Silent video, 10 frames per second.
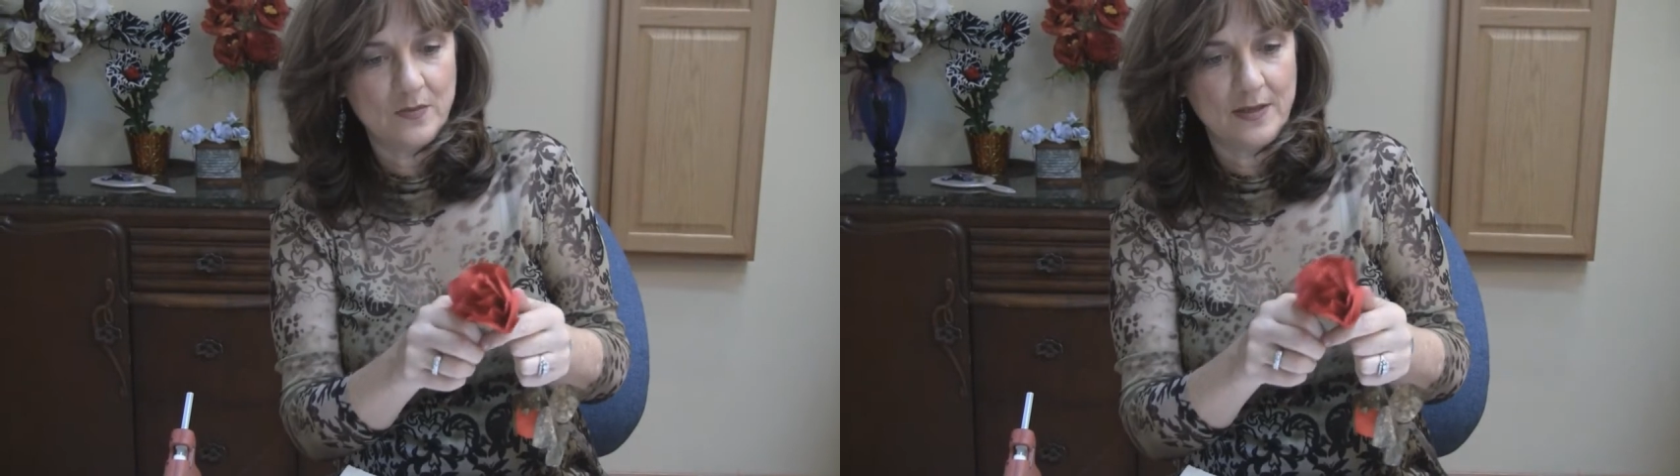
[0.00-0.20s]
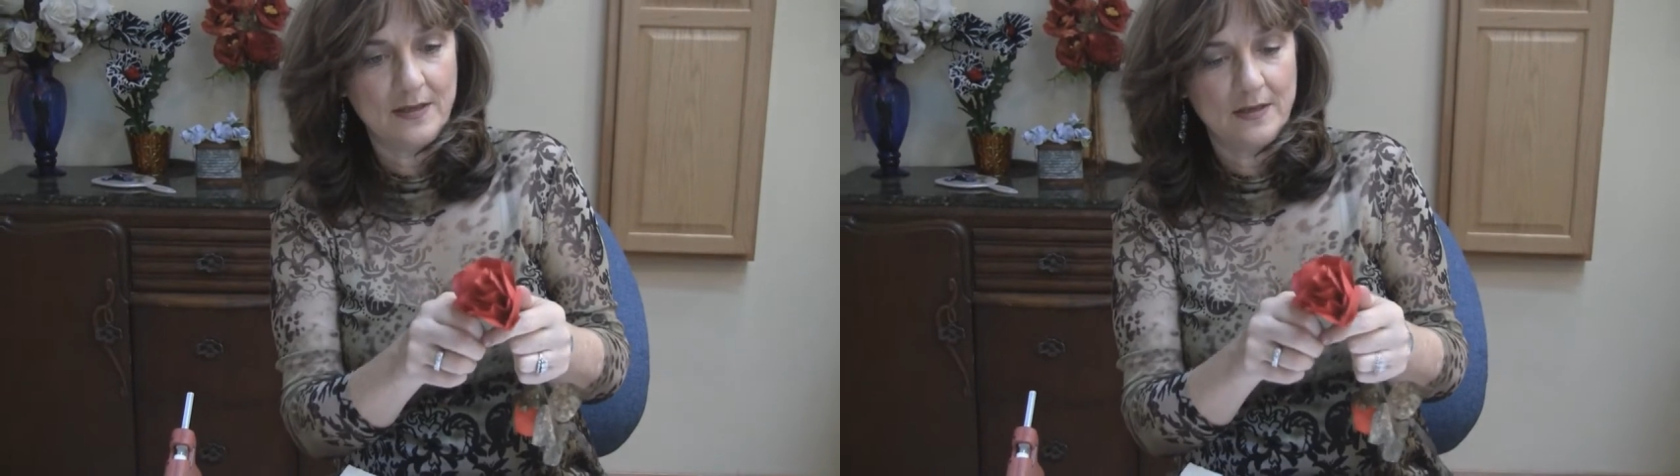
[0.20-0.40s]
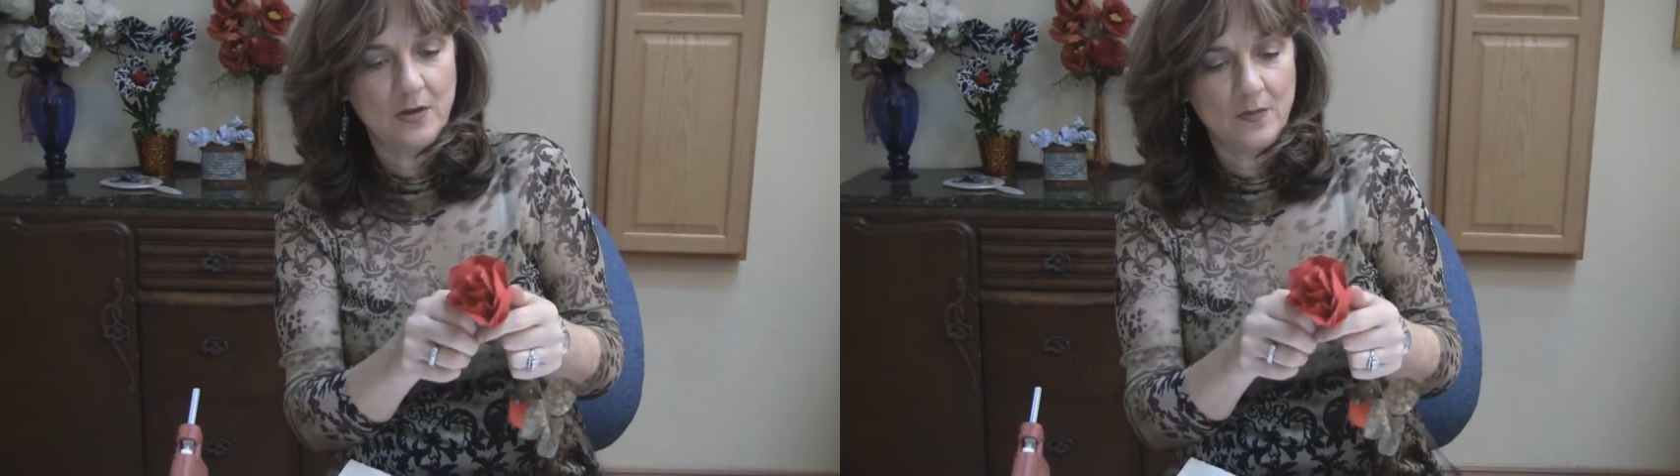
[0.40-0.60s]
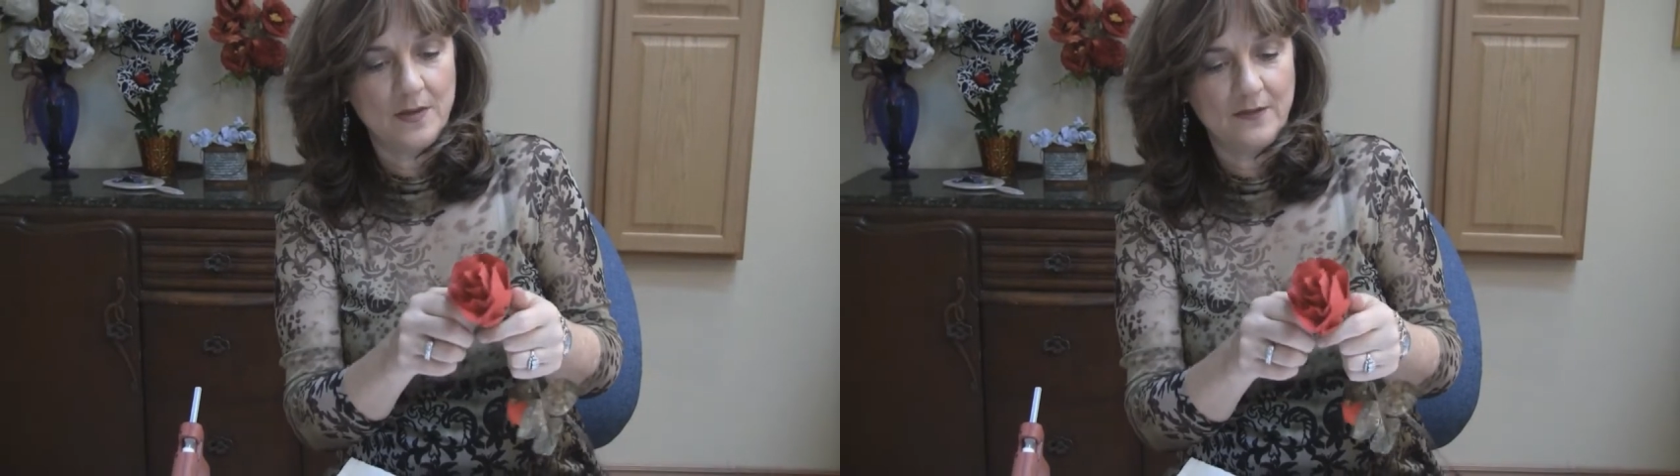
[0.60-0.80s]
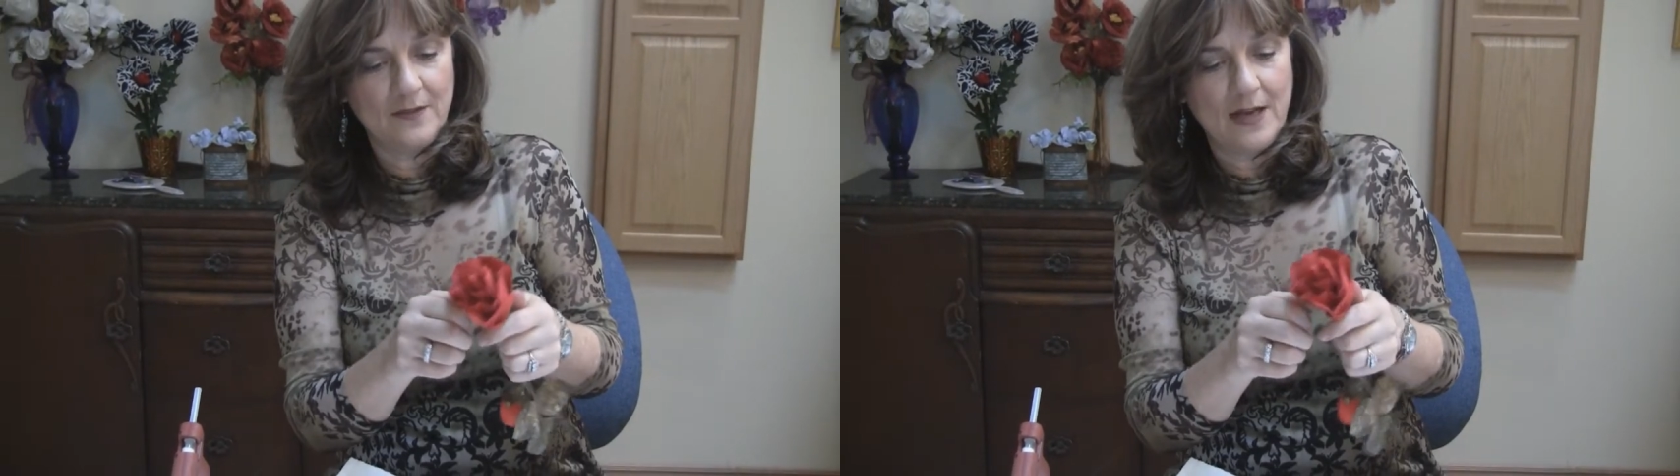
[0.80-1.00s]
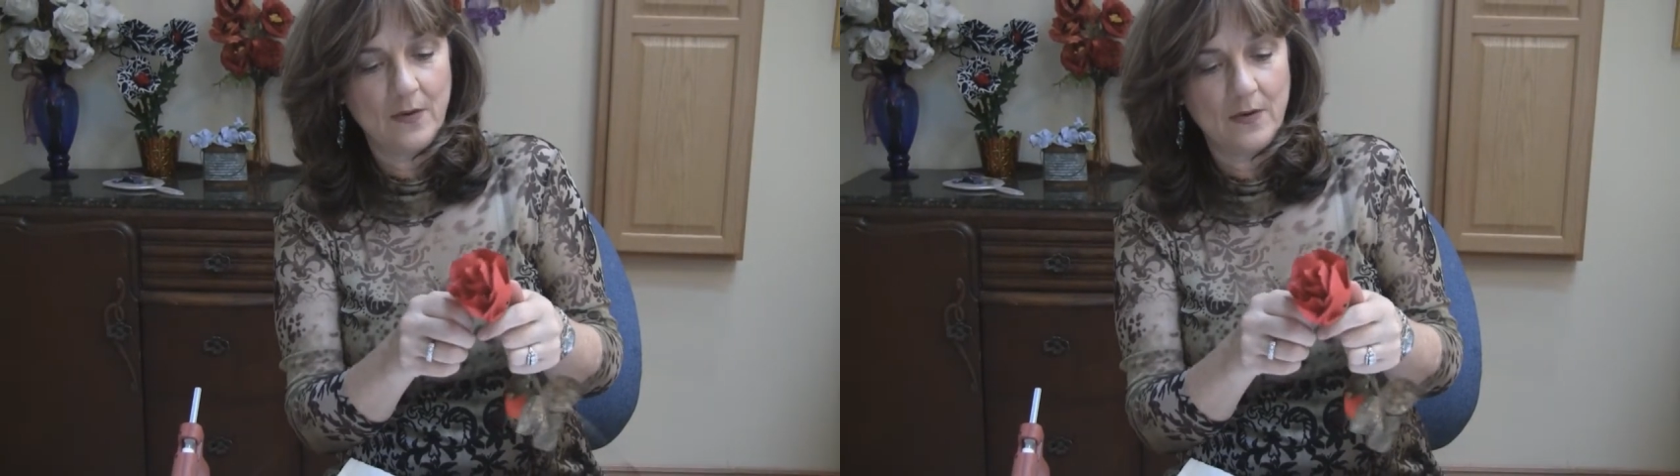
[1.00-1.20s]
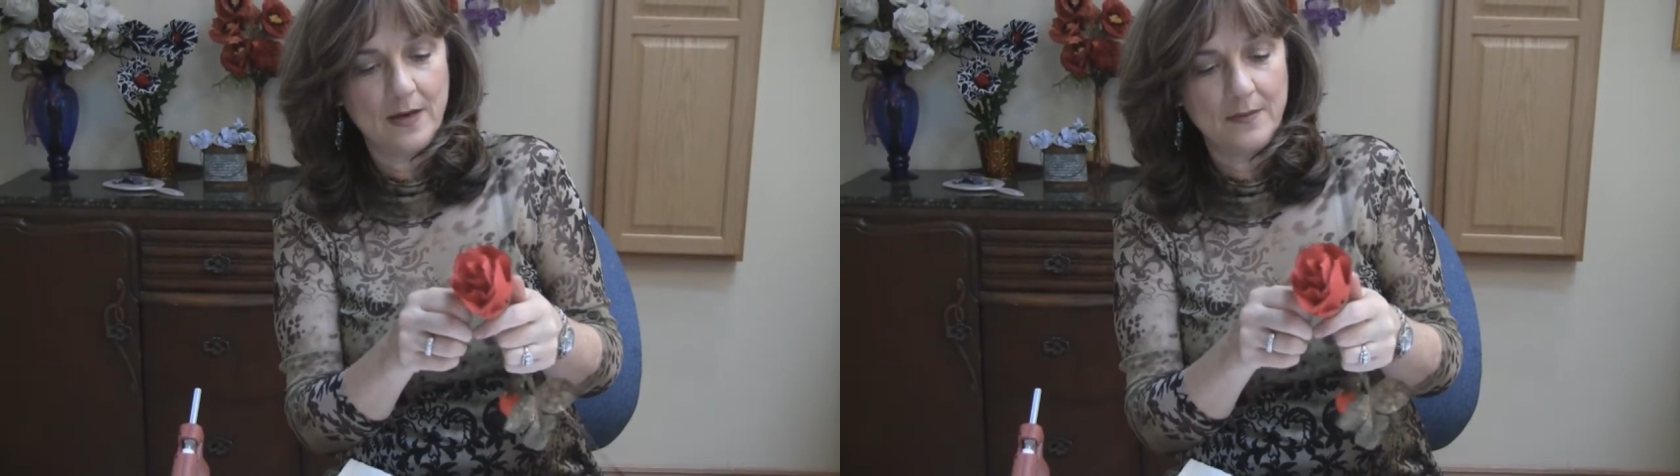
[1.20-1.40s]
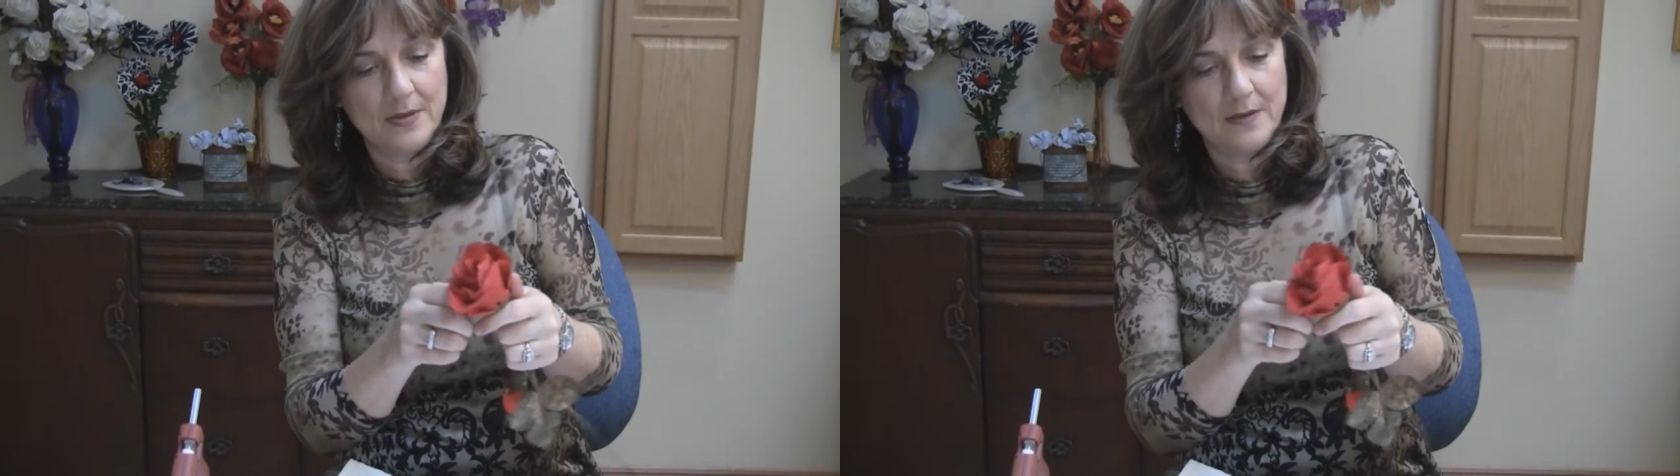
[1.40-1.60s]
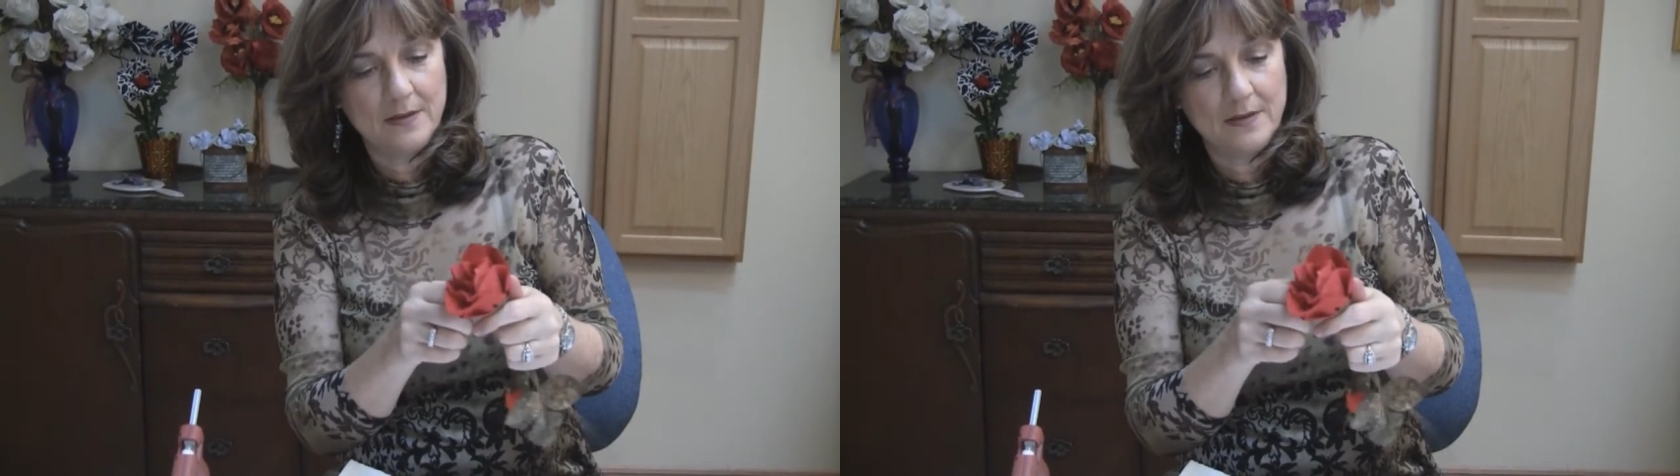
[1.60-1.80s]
we open the flower up.